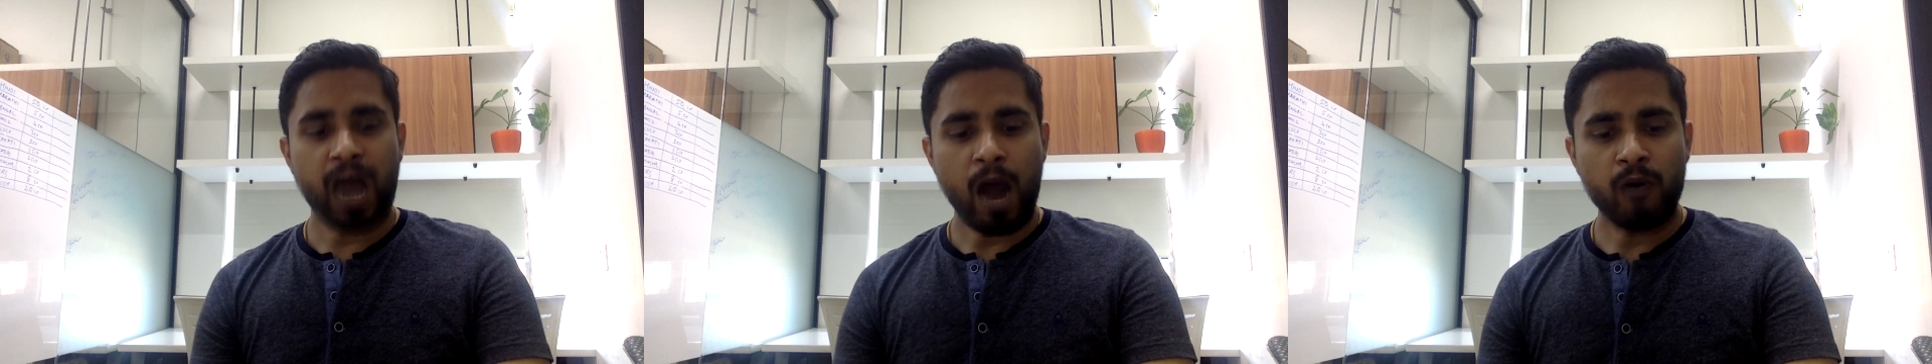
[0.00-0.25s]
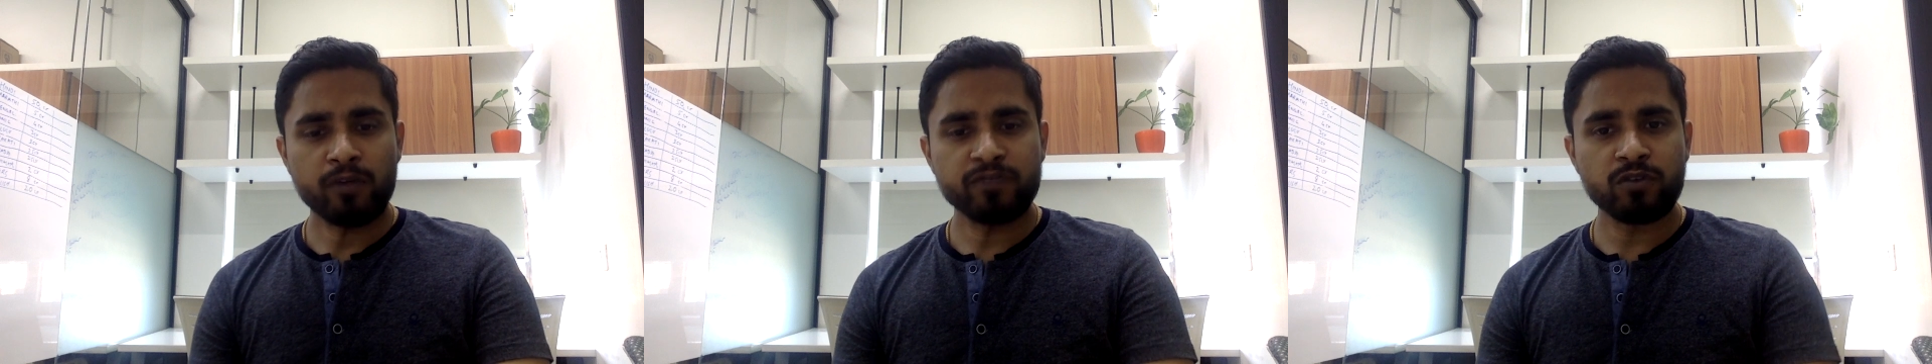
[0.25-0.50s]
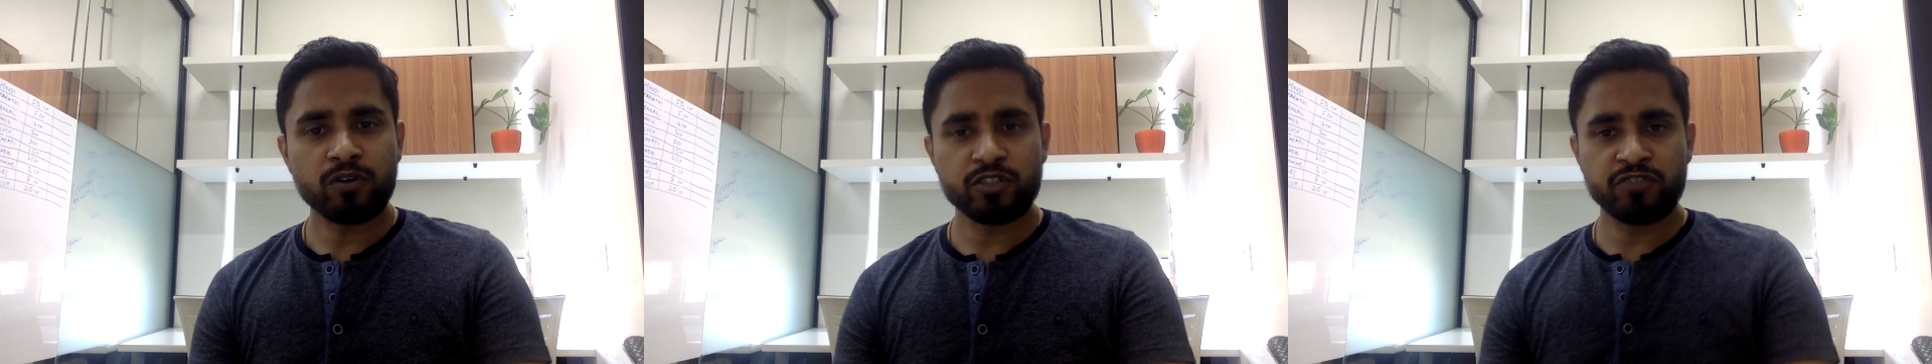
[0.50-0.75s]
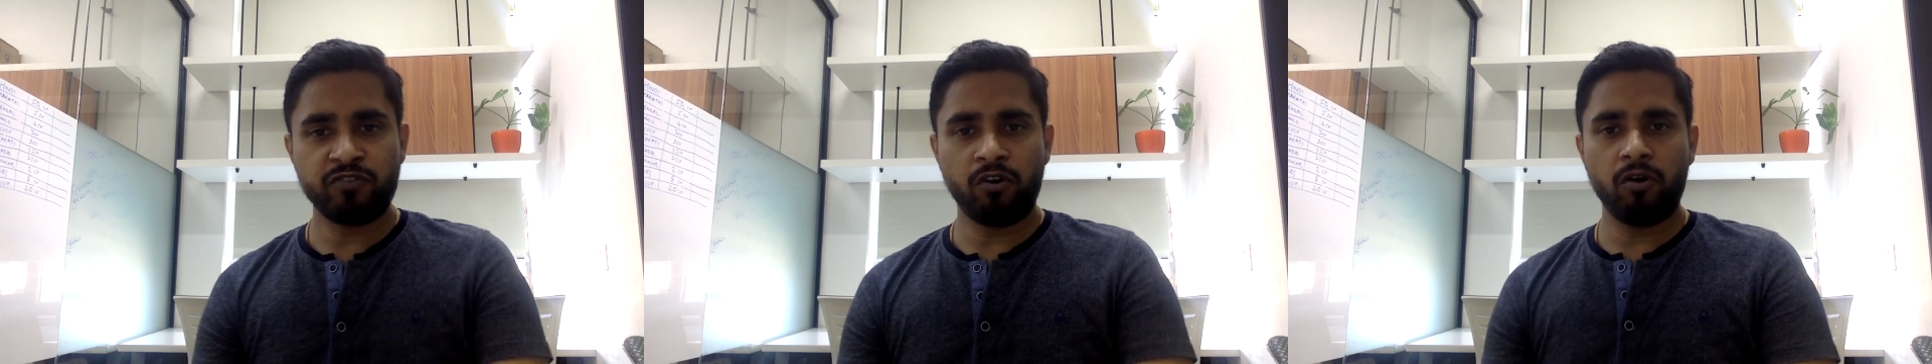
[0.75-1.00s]
out of those
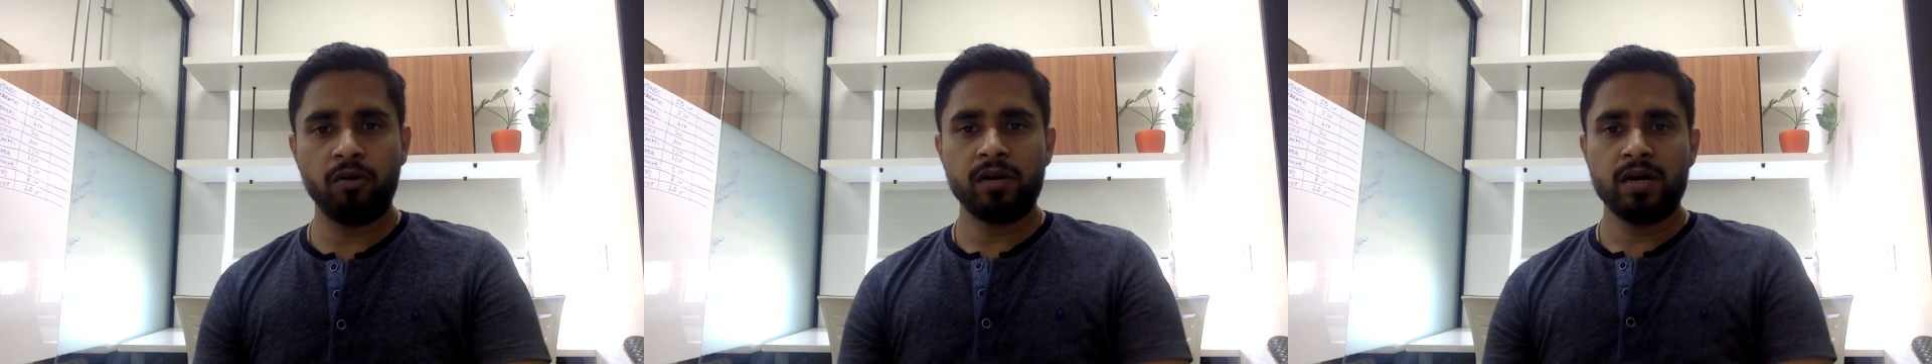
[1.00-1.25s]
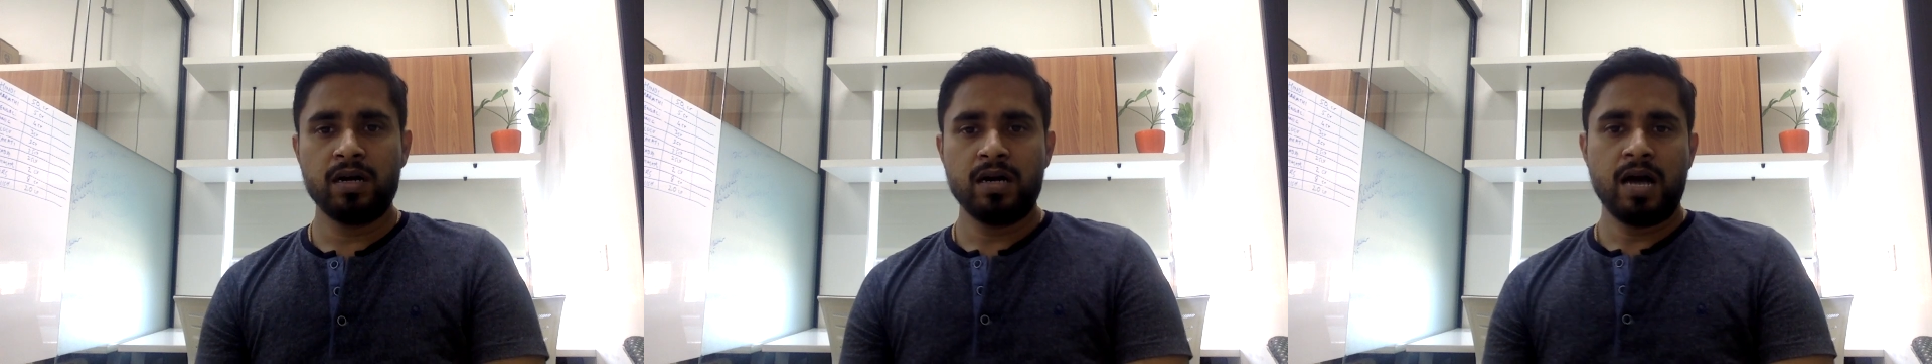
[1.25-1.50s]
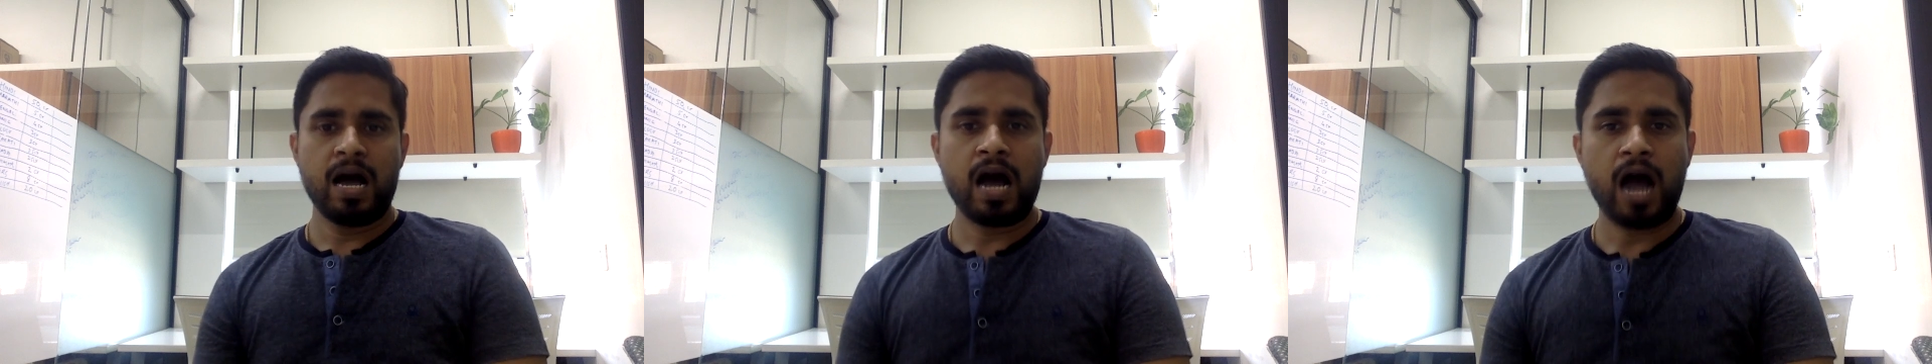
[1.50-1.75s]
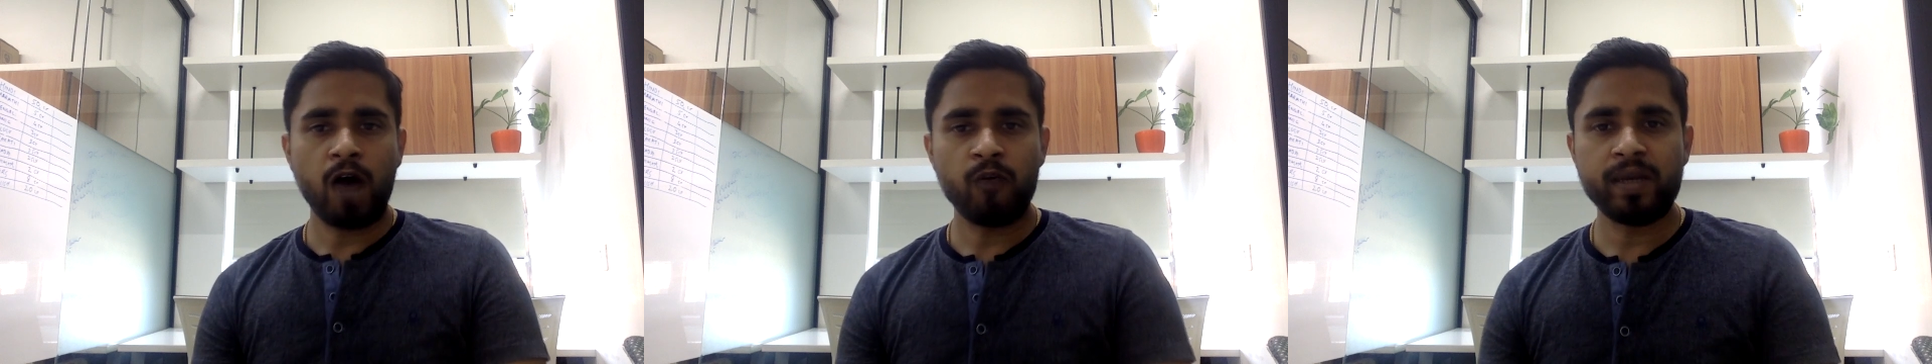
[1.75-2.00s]
four,
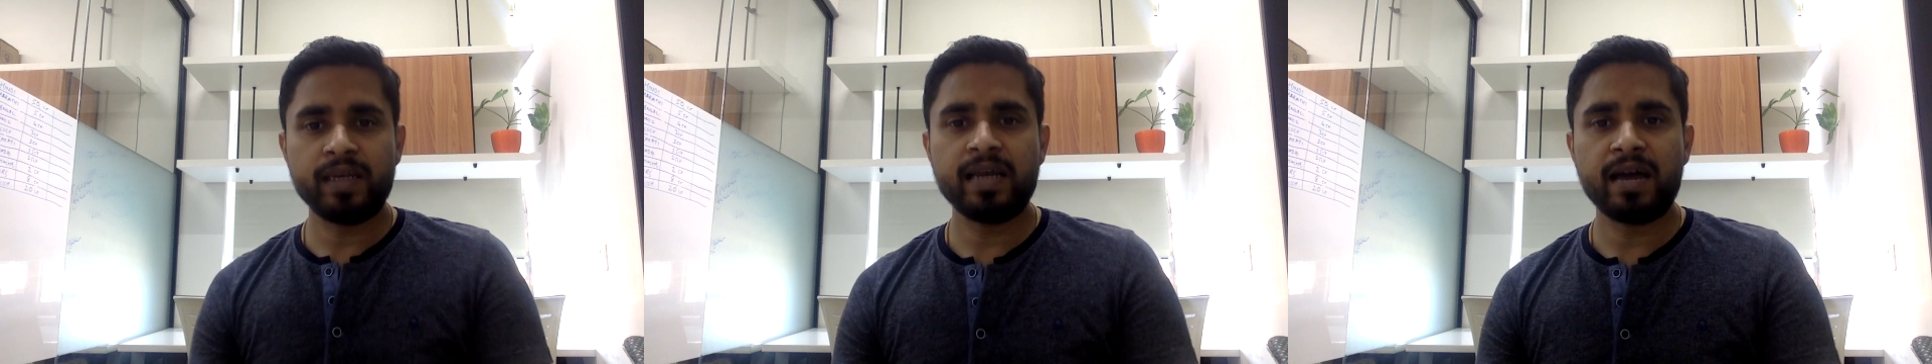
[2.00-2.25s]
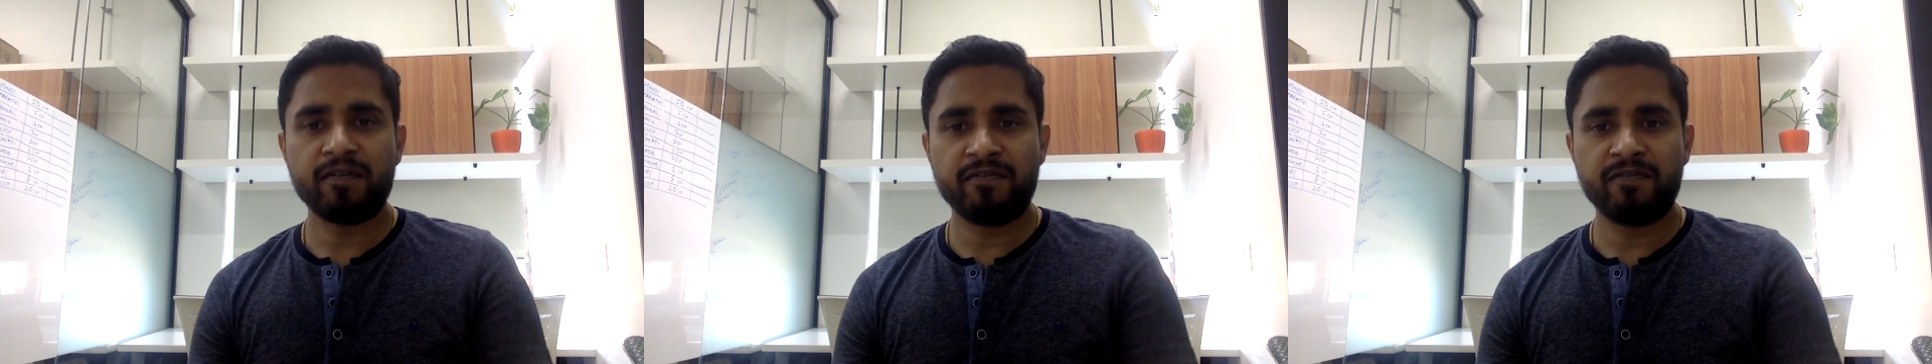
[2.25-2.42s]
how many are